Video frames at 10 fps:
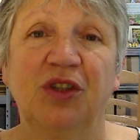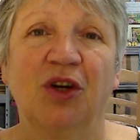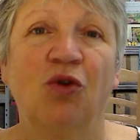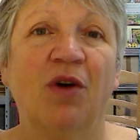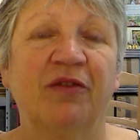They
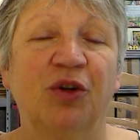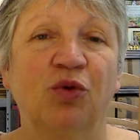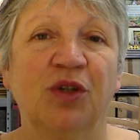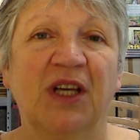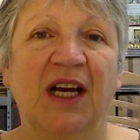all have their
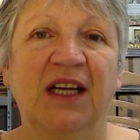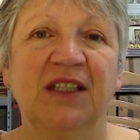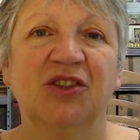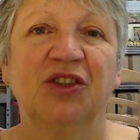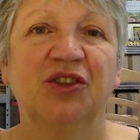own
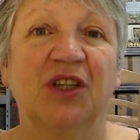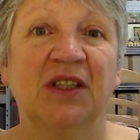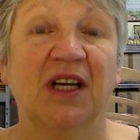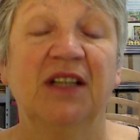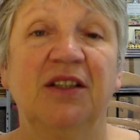characters
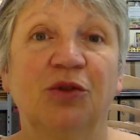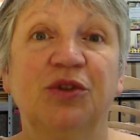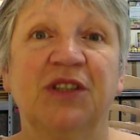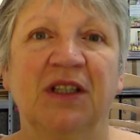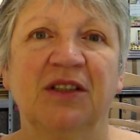and
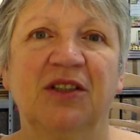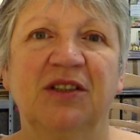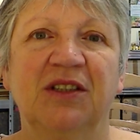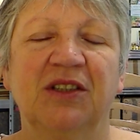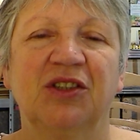
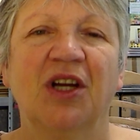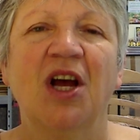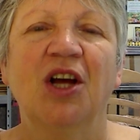idiosyncrasies.